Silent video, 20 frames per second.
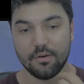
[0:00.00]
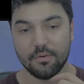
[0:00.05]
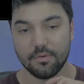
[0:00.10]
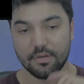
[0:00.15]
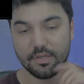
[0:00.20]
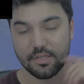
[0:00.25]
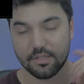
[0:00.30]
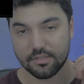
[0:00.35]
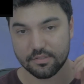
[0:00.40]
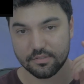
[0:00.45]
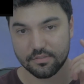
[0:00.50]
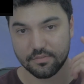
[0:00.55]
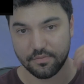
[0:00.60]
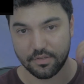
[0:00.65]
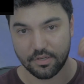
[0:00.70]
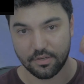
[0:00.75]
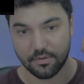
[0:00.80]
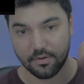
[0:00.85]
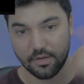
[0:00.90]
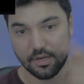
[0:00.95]
I want to get this
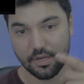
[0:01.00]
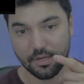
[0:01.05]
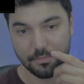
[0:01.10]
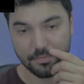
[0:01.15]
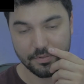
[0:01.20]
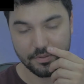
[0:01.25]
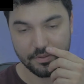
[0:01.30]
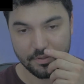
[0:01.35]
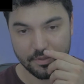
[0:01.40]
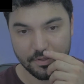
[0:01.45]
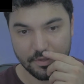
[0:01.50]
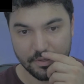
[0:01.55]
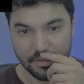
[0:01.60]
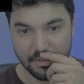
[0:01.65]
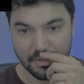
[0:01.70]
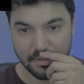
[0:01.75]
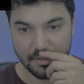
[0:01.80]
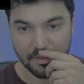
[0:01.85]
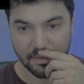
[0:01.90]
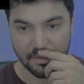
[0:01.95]
video up.
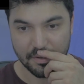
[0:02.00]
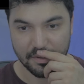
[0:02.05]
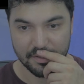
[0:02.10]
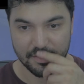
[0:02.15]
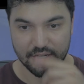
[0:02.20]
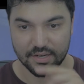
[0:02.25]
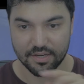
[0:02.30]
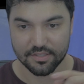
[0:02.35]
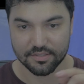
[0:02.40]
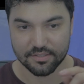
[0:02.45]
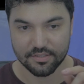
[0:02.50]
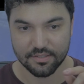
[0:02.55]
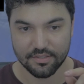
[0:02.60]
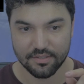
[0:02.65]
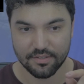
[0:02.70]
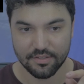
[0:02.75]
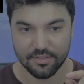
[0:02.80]
All right, you guys.